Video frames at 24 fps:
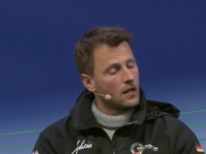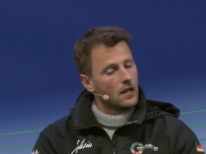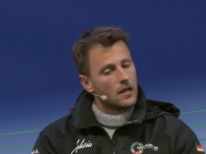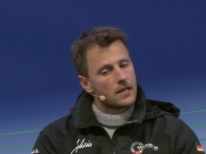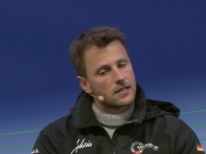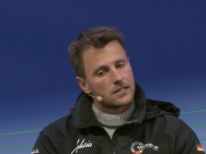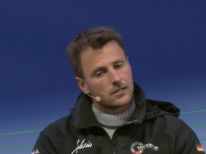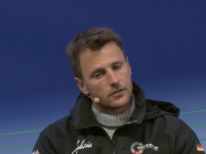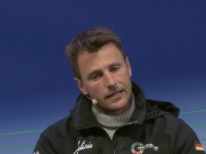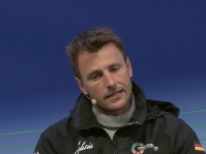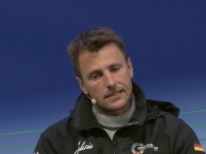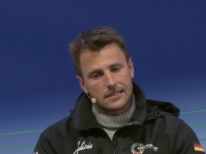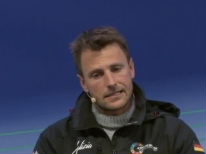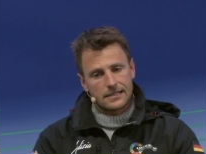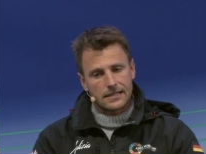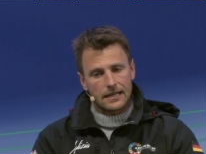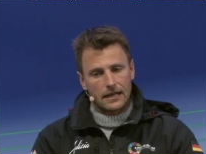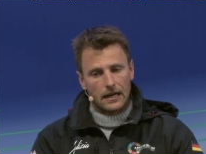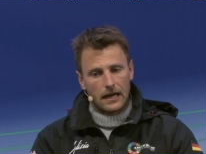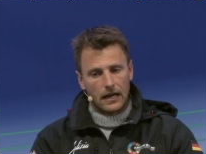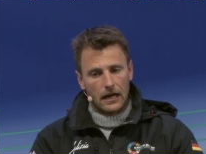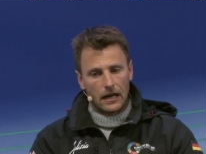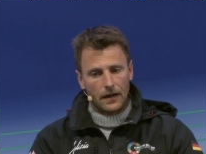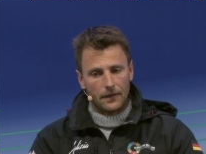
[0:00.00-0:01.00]
So that's
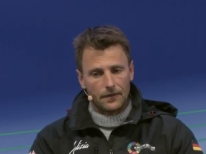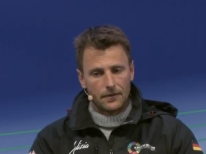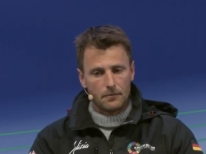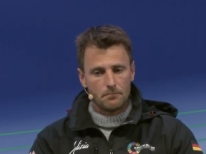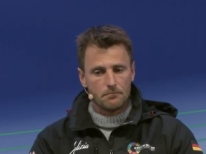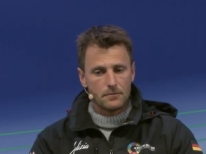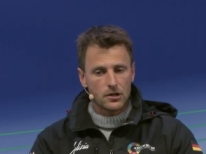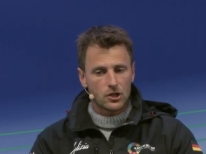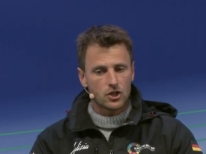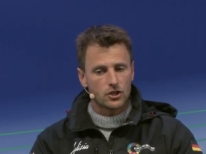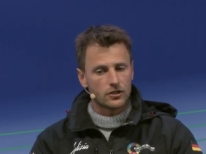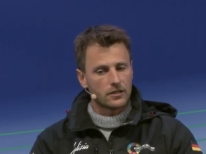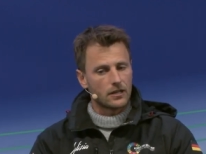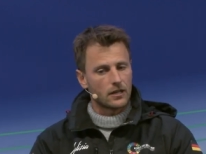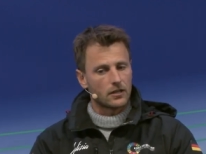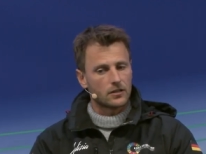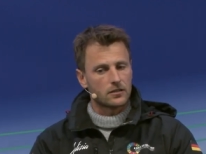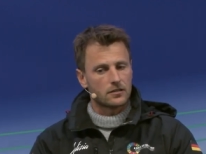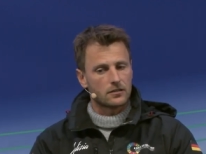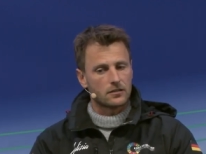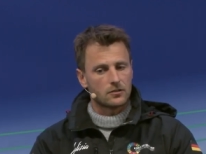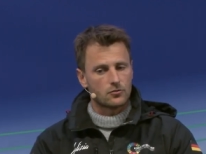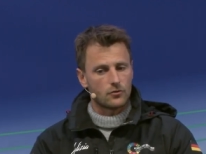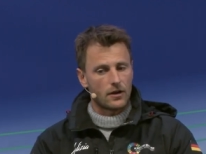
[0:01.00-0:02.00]
uh, the mission
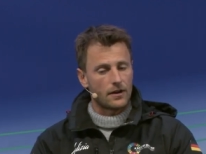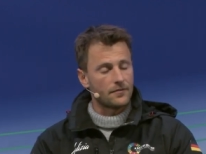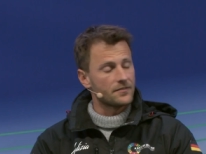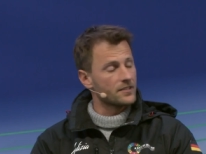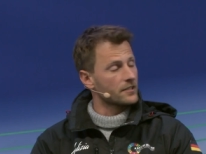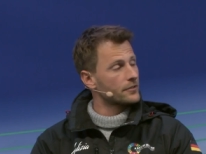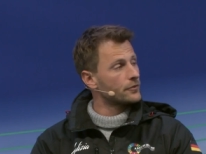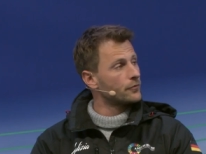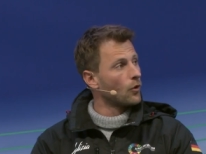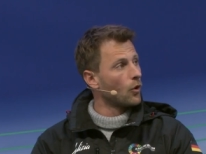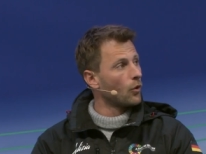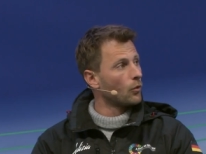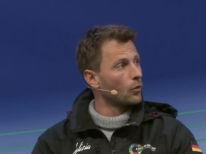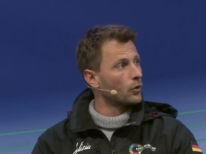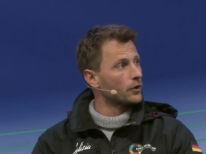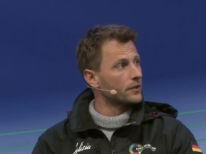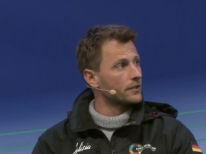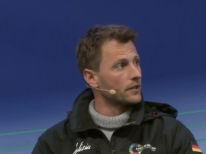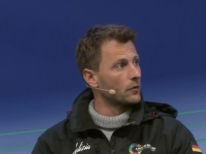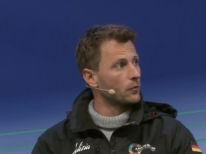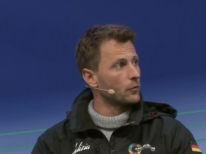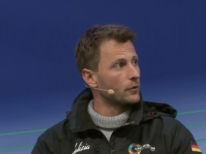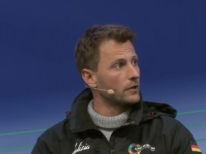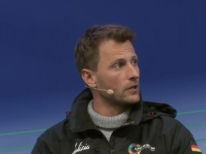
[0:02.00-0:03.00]
that drives us forward.
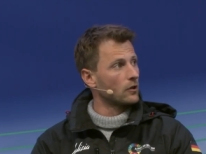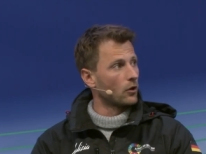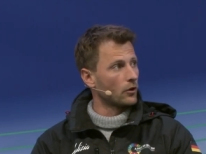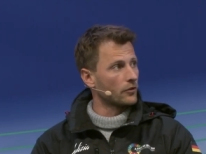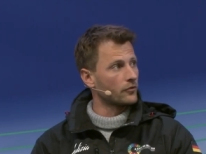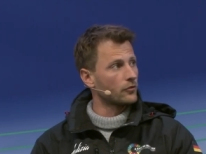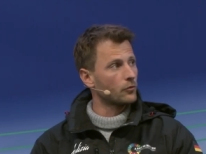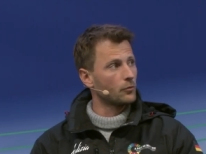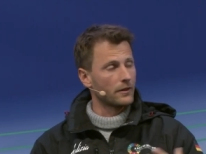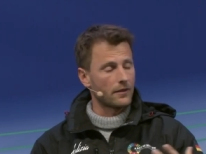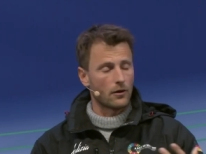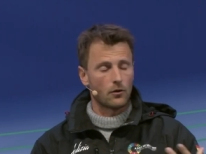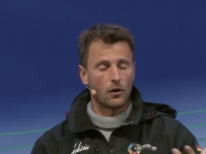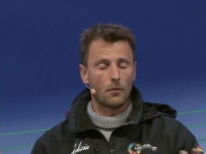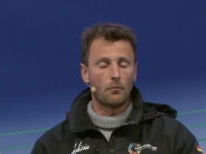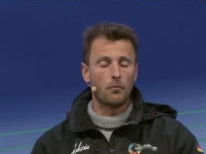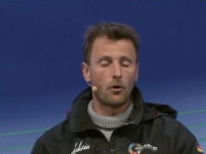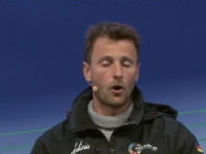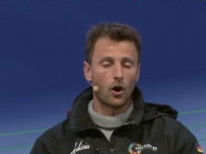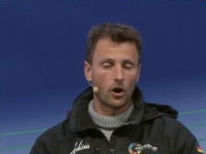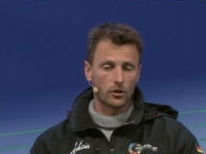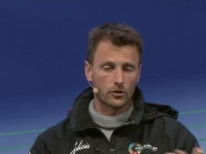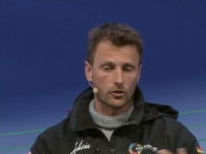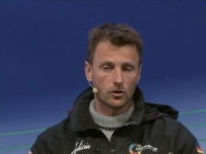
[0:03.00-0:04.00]
That we also, with our
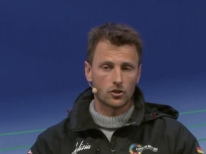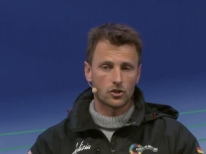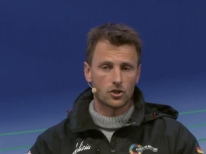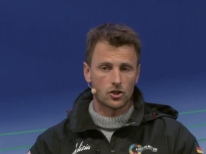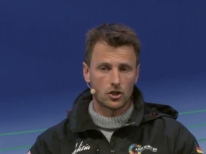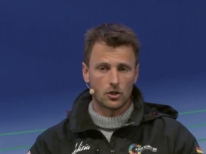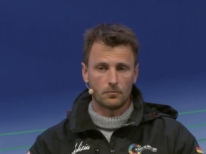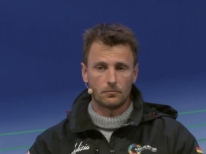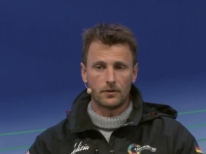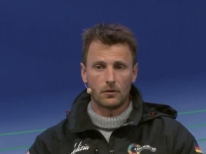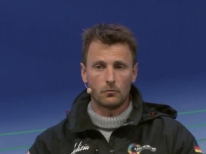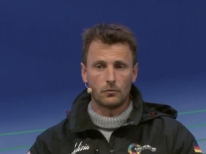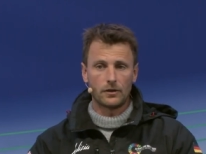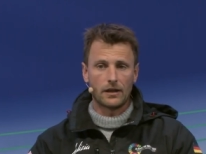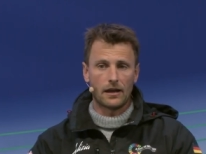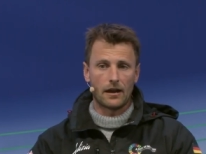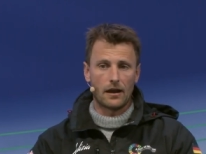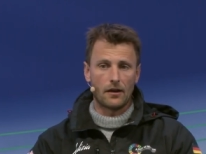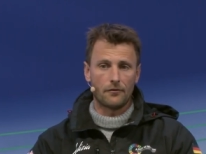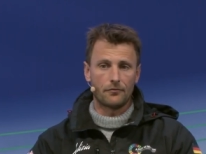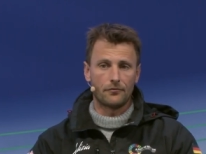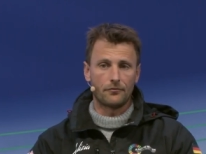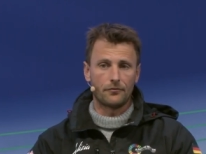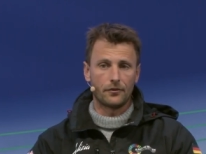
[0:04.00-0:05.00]
partnership that we
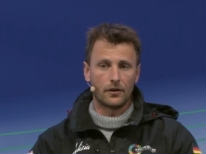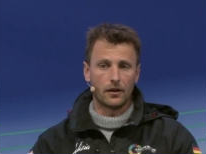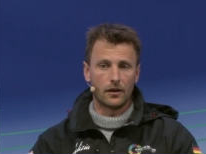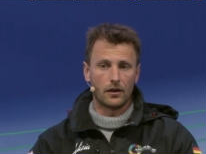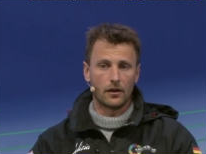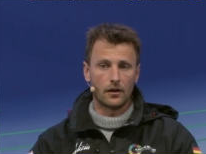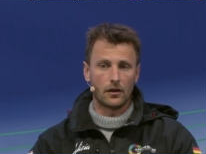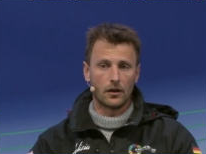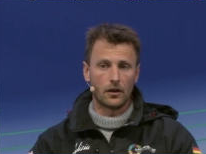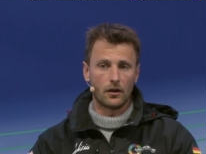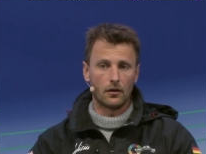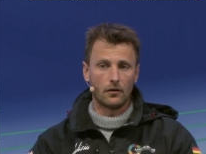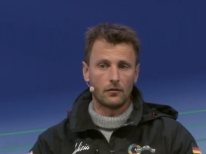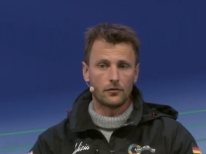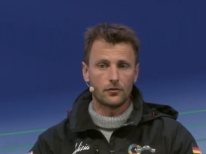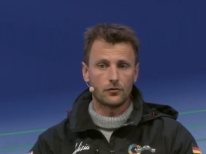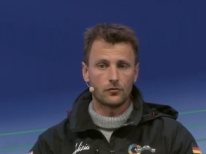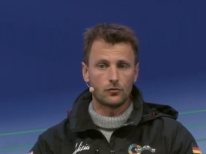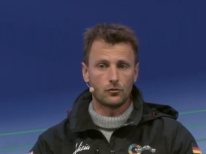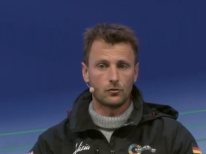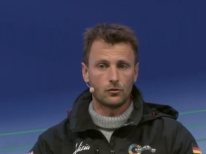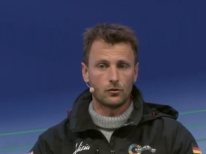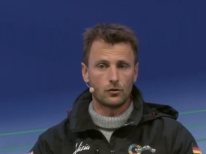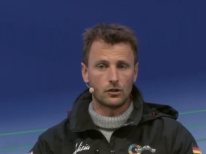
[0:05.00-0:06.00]
have, uh,
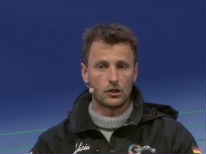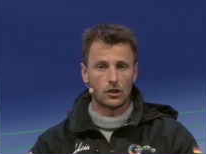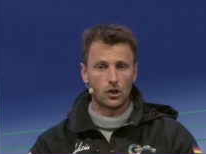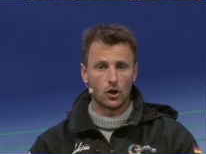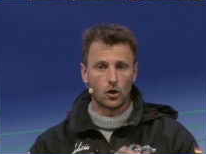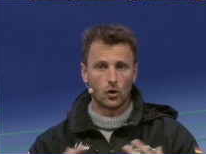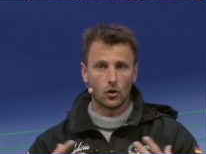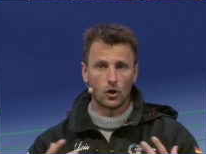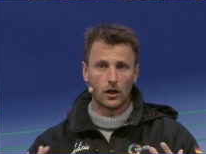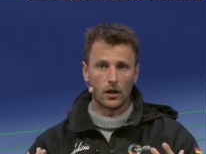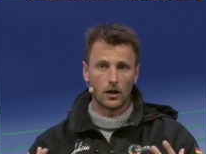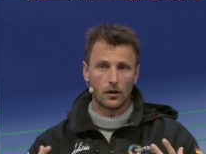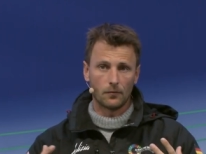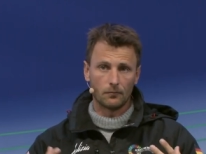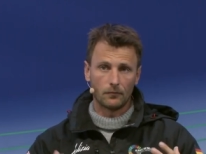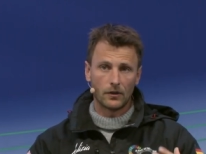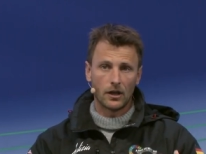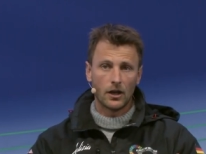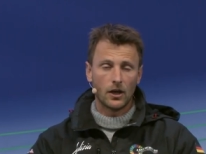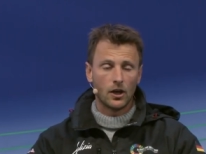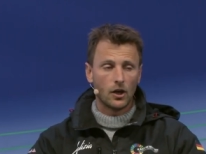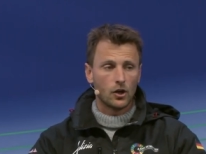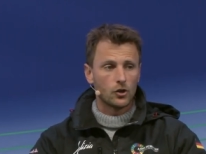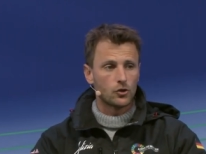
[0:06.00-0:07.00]
to you know, um,
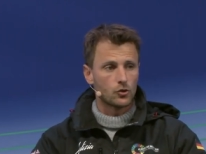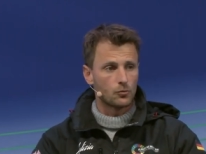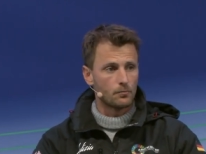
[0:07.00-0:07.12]
to